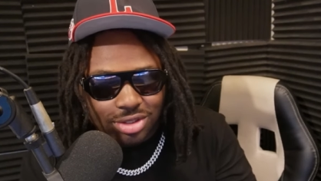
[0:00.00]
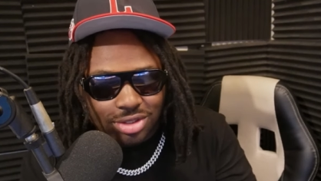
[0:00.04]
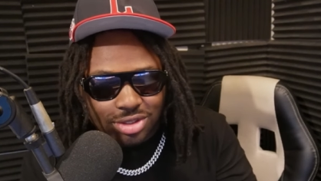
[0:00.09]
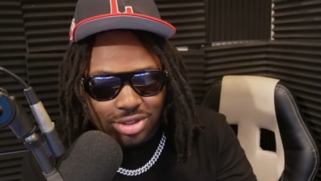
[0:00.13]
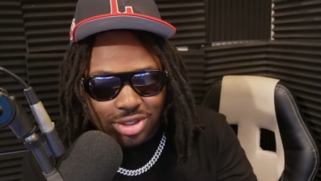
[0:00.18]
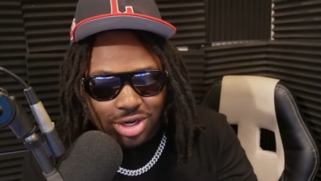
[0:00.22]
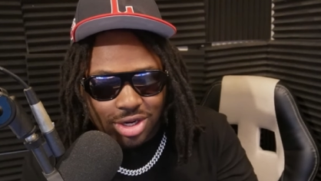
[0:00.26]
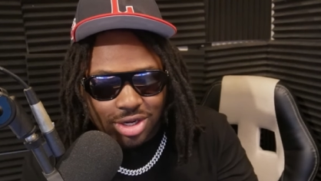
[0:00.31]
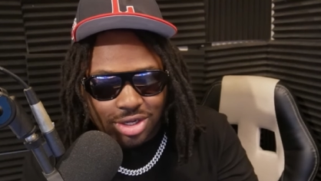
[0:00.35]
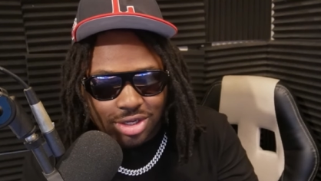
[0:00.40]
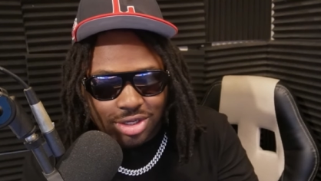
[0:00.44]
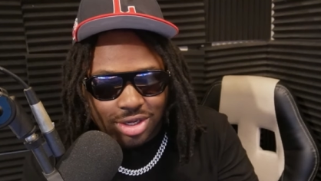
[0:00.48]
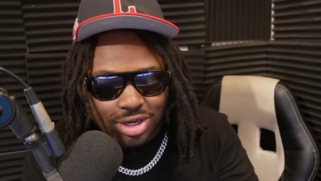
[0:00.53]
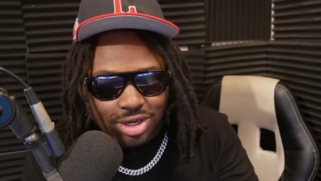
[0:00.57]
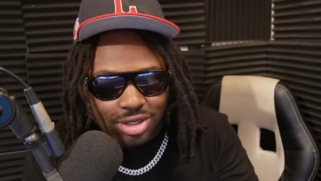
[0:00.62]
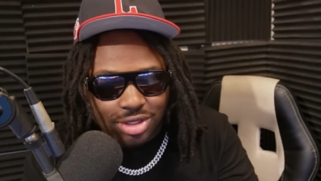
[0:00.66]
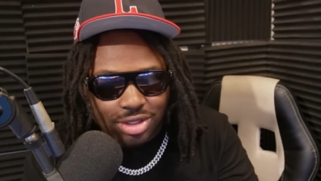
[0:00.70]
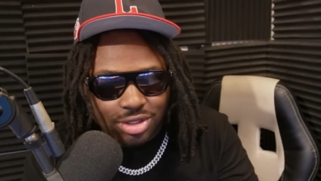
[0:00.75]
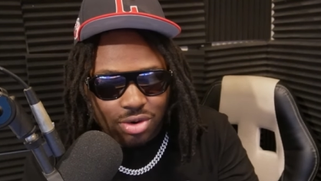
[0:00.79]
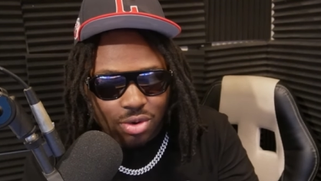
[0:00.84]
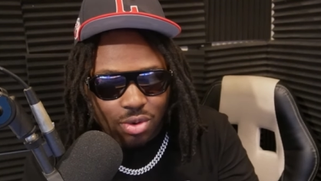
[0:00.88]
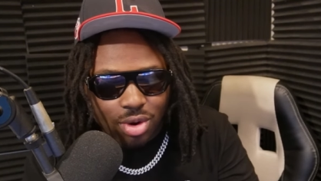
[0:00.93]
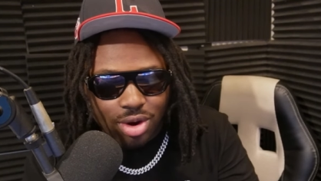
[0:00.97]
Their
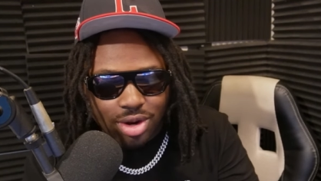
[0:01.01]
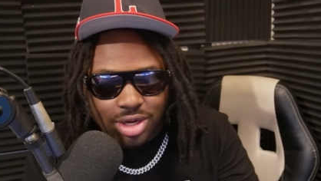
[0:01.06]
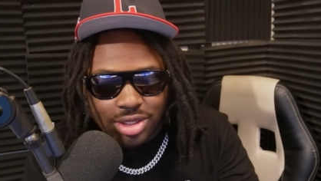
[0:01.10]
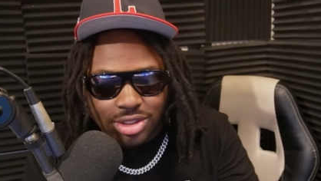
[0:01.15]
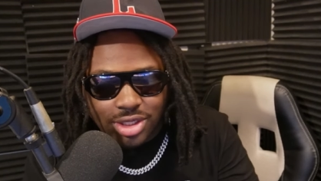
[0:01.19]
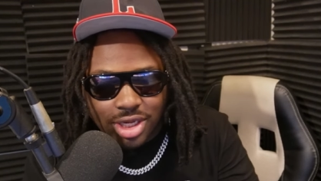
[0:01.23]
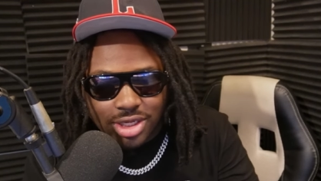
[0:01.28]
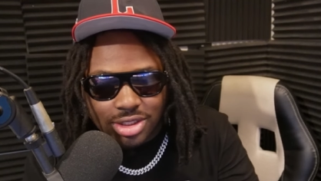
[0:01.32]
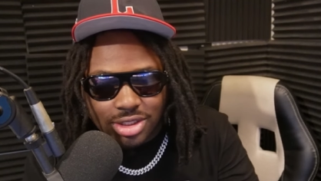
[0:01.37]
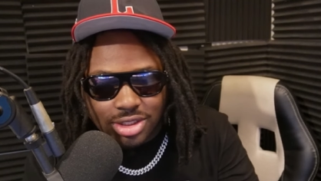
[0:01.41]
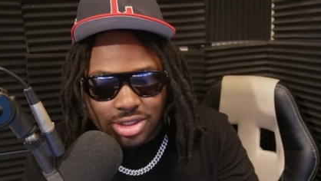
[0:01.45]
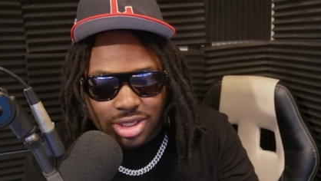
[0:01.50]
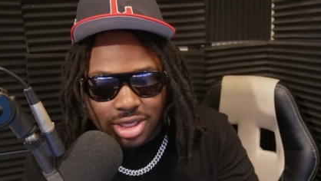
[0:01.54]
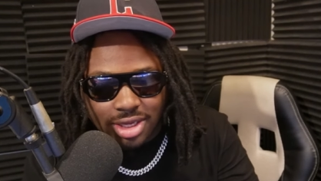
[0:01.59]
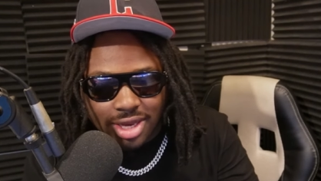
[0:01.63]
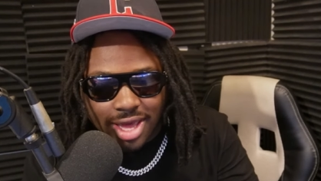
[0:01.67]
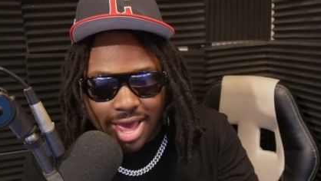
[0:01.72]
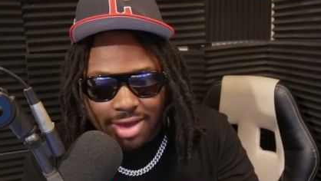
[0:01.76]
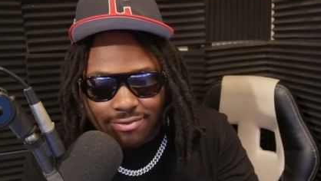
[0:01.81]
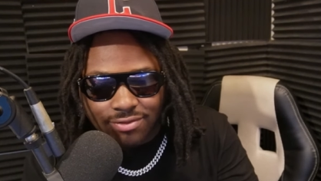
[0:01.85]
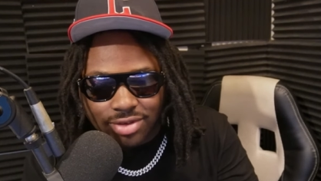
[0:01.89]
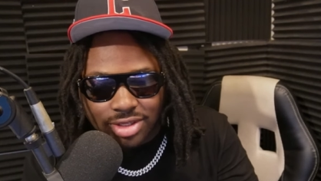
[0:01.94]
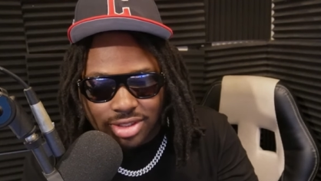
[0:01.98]
organization is a
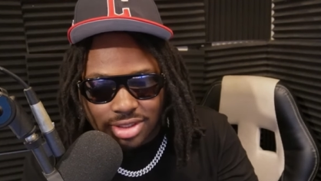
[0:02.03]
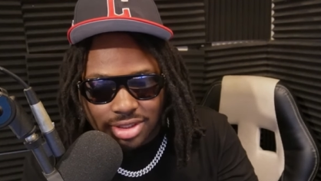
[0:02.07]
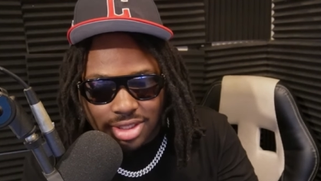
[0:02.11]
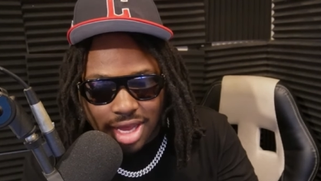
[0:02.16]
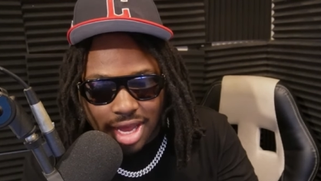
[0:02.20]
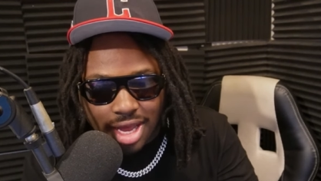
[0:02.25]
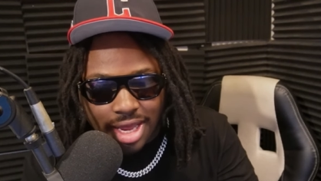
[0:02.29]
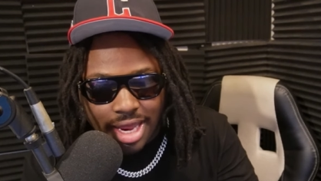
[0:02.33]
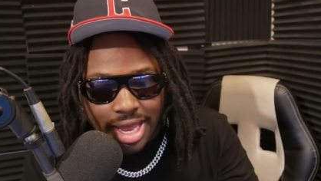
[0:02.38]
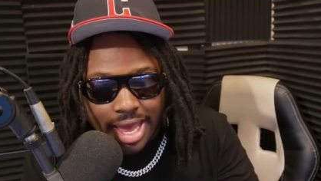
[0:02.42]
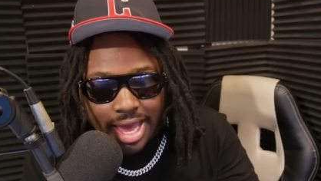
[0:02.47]
laughingstock.